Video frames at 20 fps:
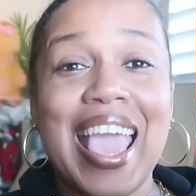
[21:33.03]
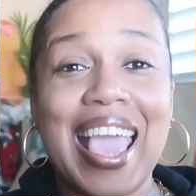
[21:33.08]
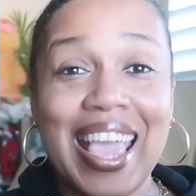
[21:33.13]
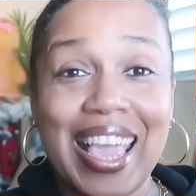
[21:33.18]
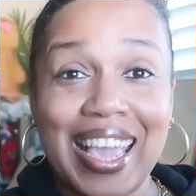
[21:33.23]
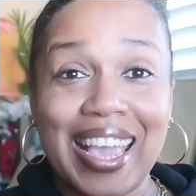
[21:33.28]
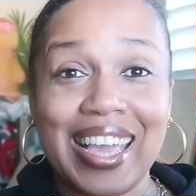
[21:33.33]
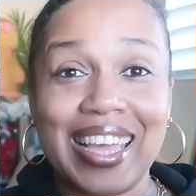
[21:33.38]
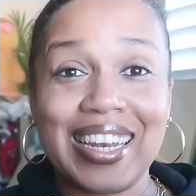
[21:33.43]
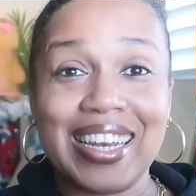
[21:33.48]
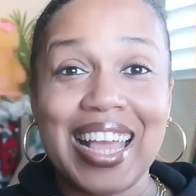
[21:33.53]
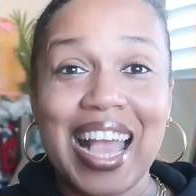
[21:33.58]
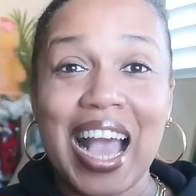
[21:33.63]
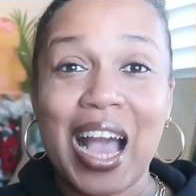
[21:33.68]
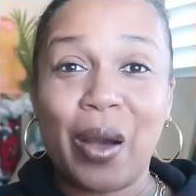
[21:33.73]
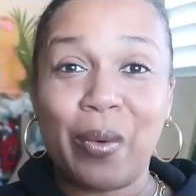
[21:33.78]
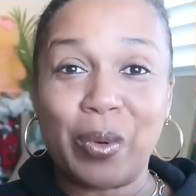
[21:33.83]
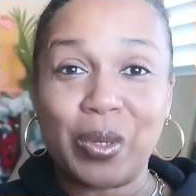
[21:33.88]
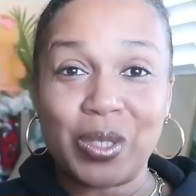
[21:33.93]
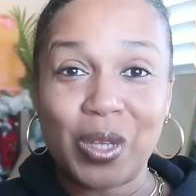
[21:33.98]
And
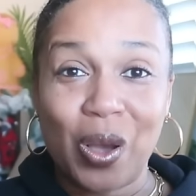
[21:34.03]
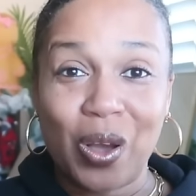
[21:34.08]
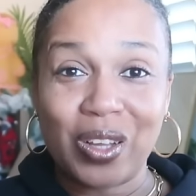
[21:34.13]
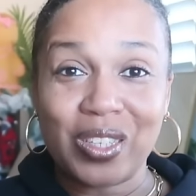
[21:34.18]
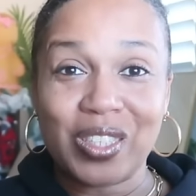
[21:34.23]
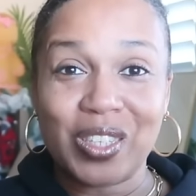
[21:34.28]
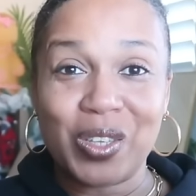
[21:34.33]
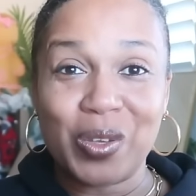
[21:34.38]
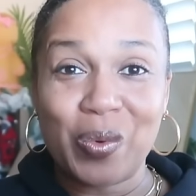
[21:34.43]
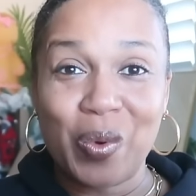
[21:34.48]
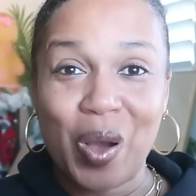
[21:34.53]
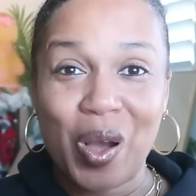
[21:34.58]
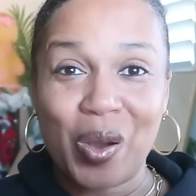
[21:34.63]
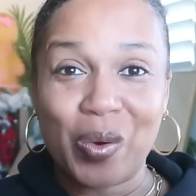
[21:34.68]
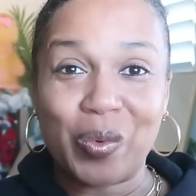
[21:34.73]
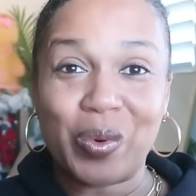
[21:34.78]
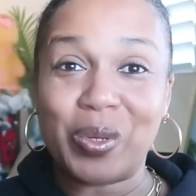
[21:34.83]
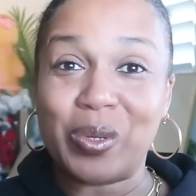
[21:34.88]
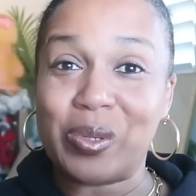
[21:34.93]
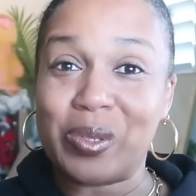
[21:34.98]
I will talk to you all
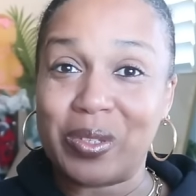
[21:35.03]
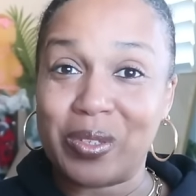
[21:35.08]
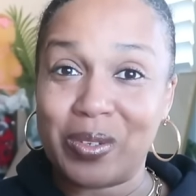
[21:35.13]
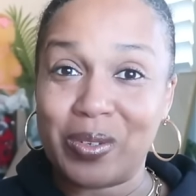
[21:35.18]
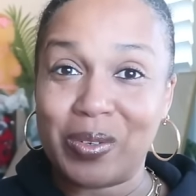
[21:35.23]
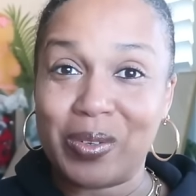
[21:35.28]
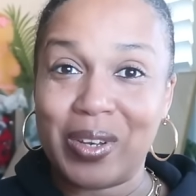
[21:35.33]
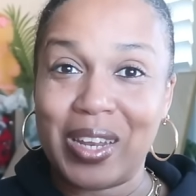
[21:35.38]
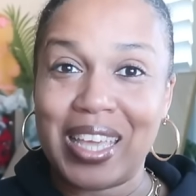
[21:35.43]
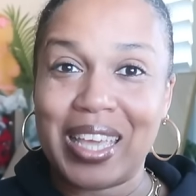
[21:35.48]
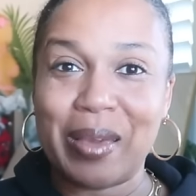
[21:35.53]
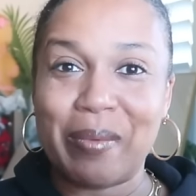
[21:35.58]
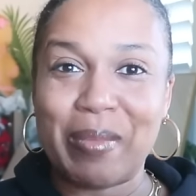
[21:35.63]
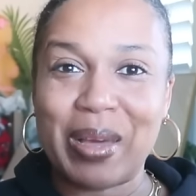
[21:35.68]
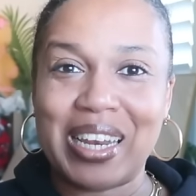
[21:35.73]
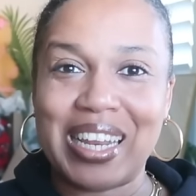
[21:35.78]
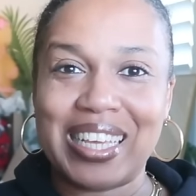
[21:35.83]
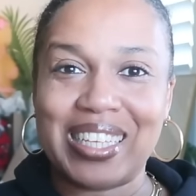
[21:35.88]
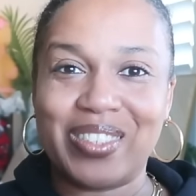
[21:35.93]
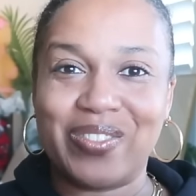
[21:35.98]
real soon in
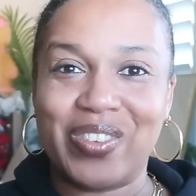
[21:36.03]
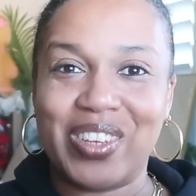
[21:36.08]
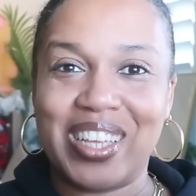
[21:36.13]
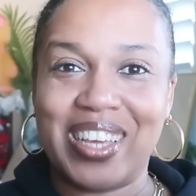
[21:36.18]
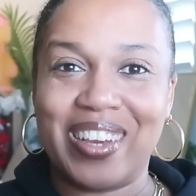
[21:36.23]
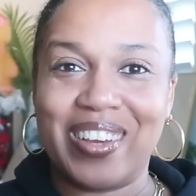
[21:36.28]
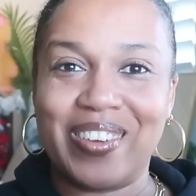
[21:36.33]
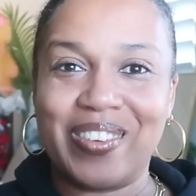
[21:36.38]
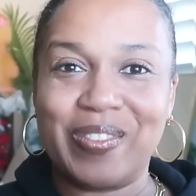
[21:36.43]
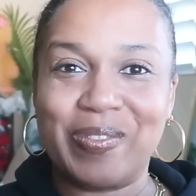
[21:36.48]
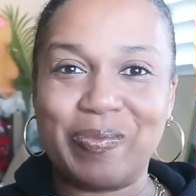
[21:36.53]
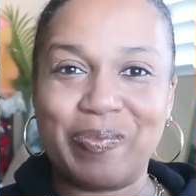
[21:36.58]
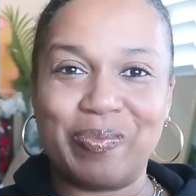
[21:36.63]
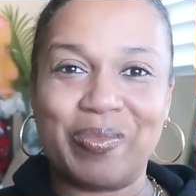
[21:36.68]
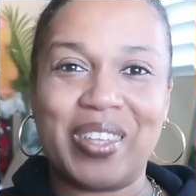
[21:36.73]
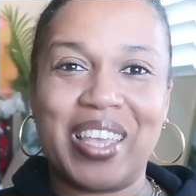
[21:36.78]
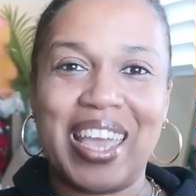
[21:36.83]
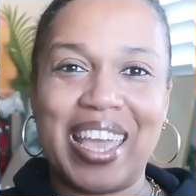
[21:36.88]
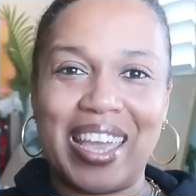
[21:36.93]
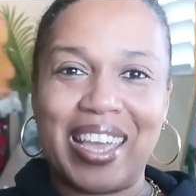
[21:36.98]
my next video.
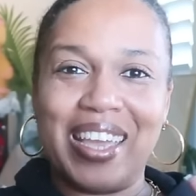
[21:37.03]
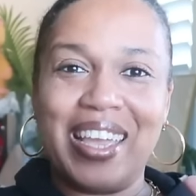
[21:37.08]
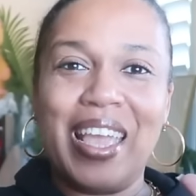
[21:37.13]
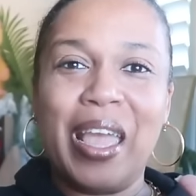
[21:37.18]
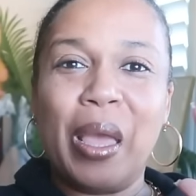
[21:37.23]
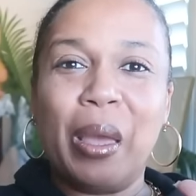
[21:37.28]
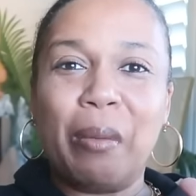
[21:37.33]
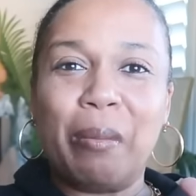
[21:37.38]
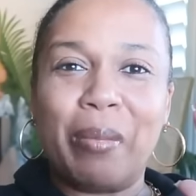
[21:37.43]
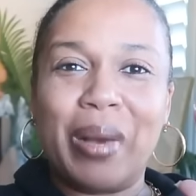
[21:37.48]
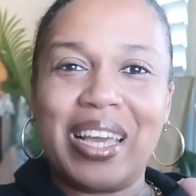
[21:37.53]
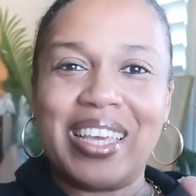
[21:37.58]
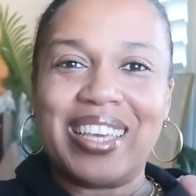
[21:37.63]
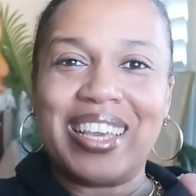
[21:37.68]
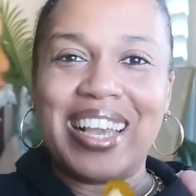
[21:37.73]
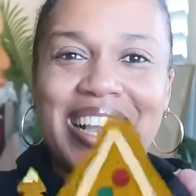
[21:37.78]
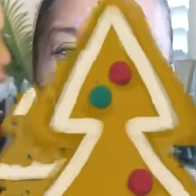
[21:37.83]
Okay, bye you